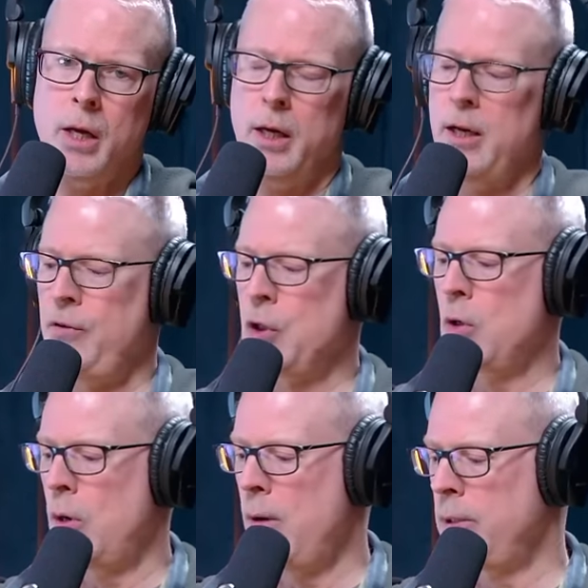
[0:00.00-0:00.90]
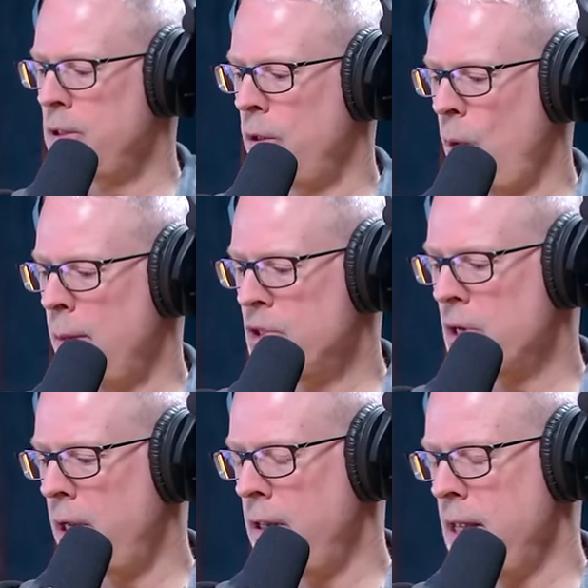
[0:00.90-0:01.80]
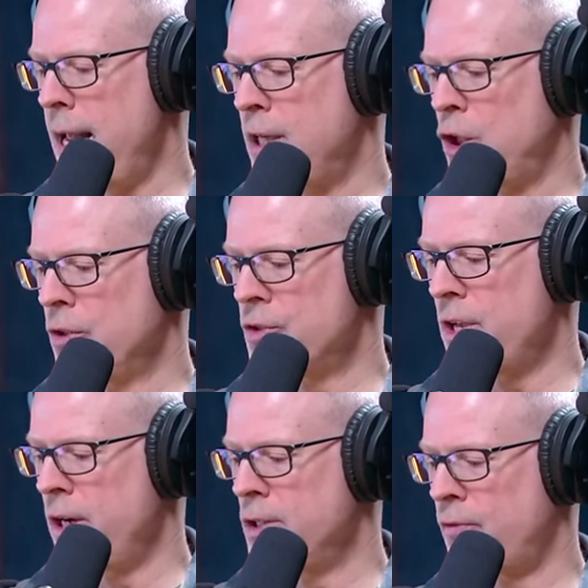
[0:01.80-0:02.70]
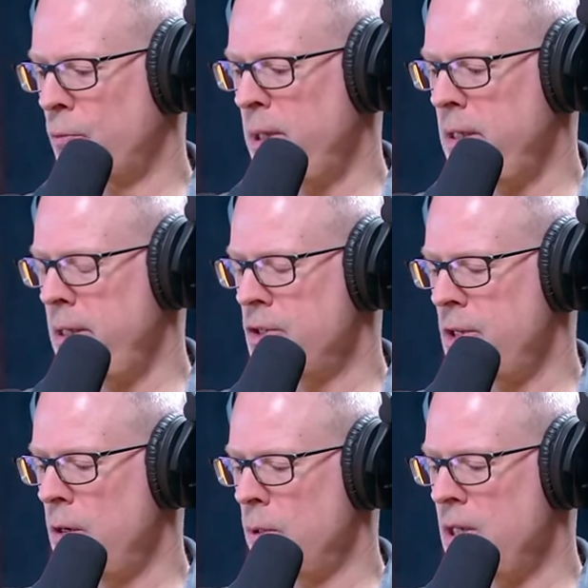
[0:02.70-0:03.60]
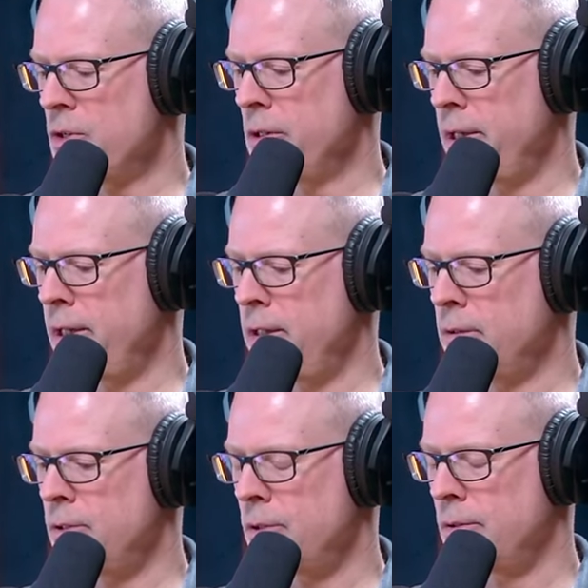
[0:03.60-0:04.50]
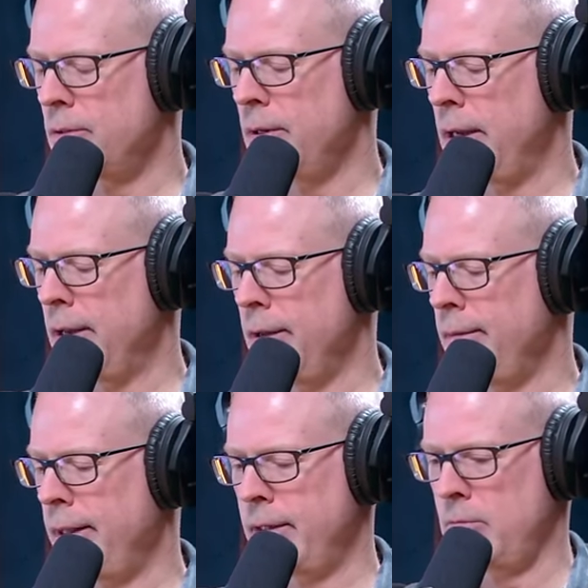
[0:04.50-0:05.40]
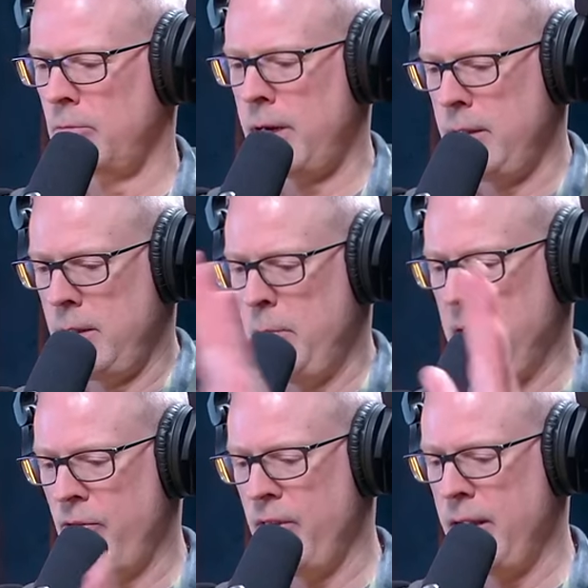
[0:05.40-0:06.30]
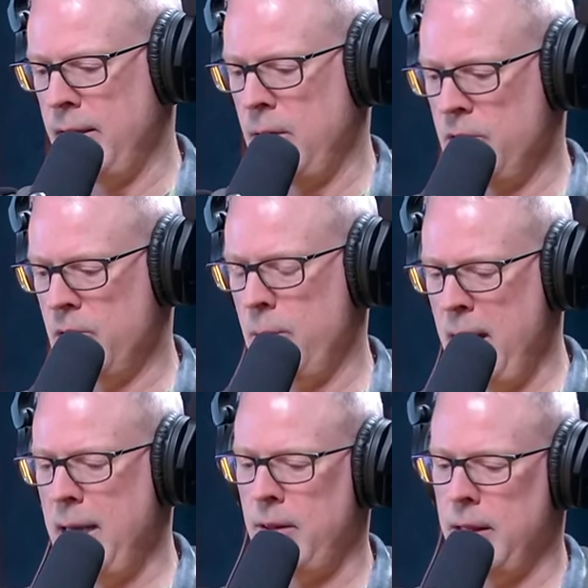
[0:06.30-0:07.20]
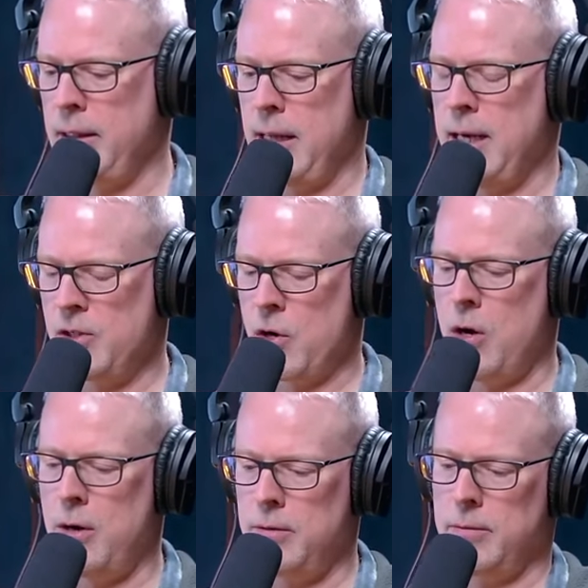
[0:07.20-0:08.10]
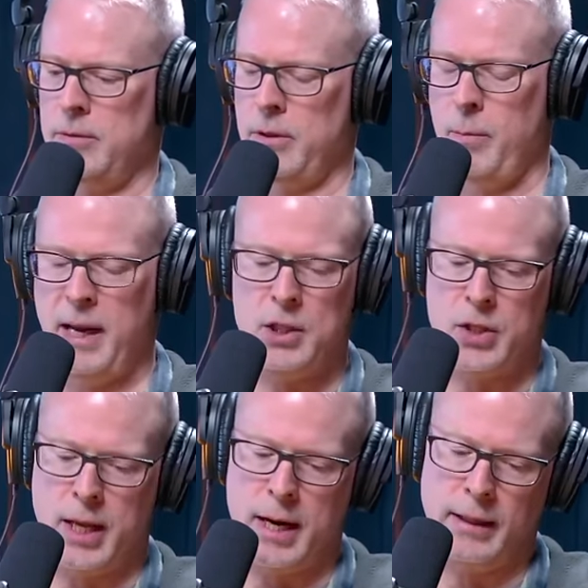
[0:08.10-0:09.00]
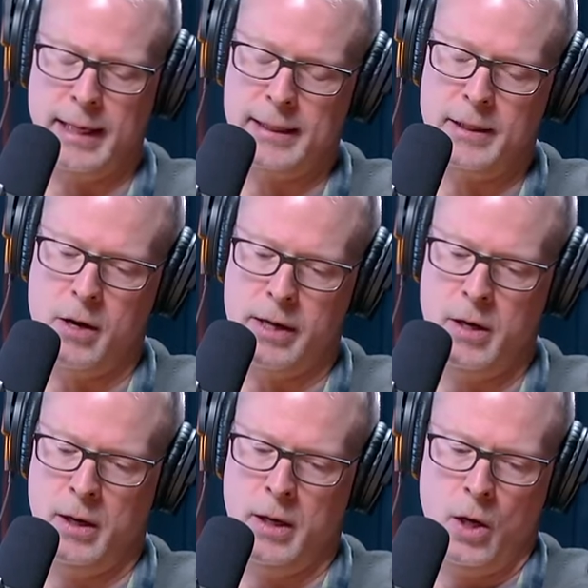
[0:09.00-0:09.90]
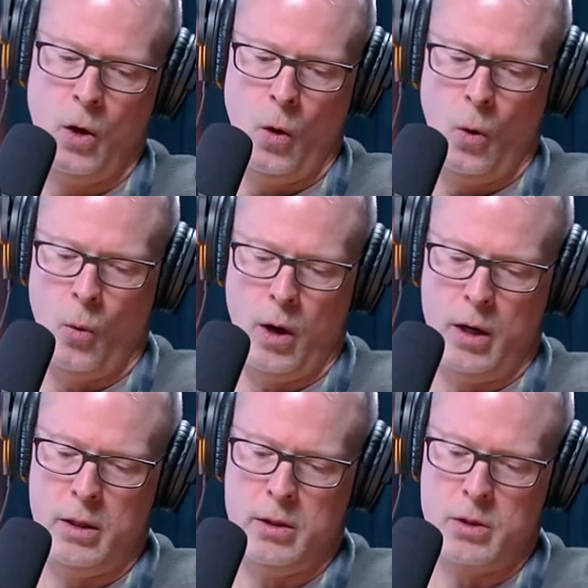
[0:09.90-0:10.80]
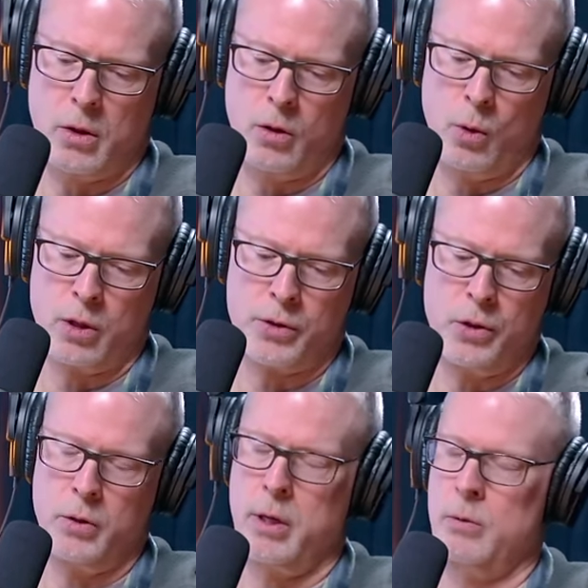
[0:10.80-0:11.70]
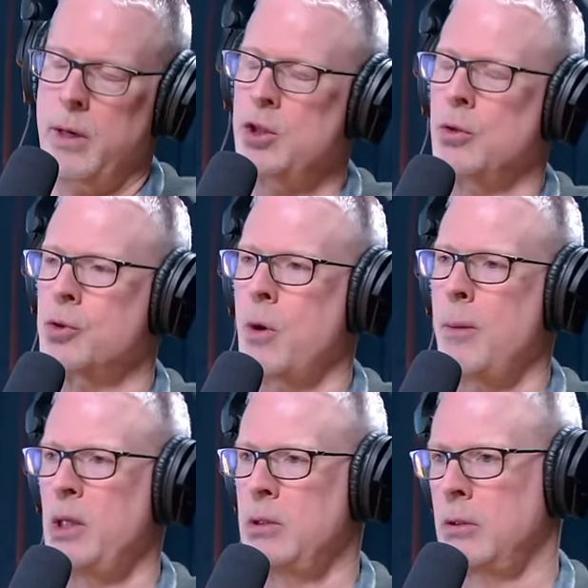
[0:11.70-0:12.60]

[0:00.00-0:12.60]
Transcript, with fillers: If you go, I went to the website of the National Centers for PTSD recently, and there was. The big thing that was the main thing that I saw to the page that I landed on was all the work they're doing on racial trauma.